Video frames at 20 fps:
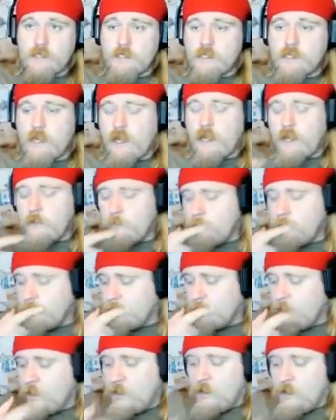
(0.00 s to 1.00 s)
decide.
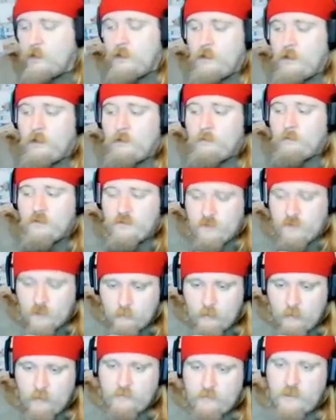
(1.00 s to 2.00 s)
But
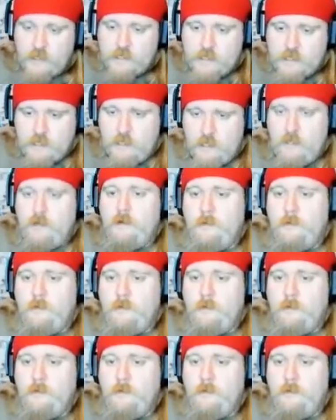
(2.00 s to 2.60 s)
think about this.